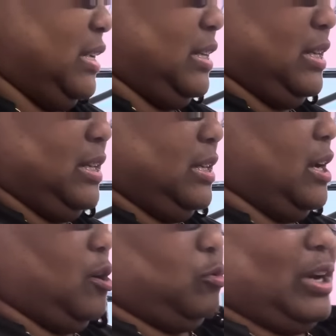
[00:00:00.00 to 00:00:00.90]
it in
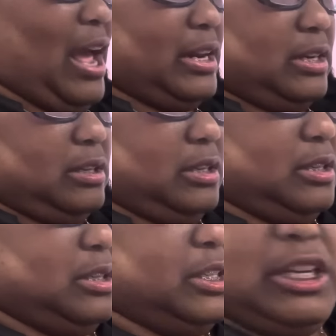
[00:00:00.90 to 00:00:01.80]
there without it
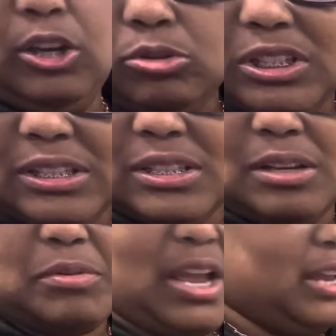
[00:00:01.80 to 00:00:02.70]
tilting
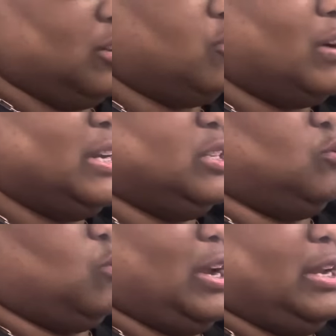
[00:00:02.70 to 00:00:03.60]
some kind of crazy
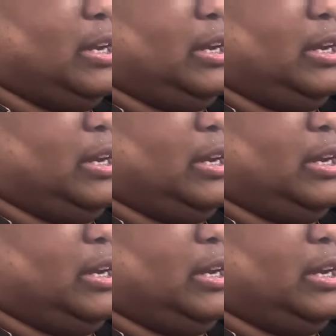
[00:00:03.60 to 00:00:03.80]
way.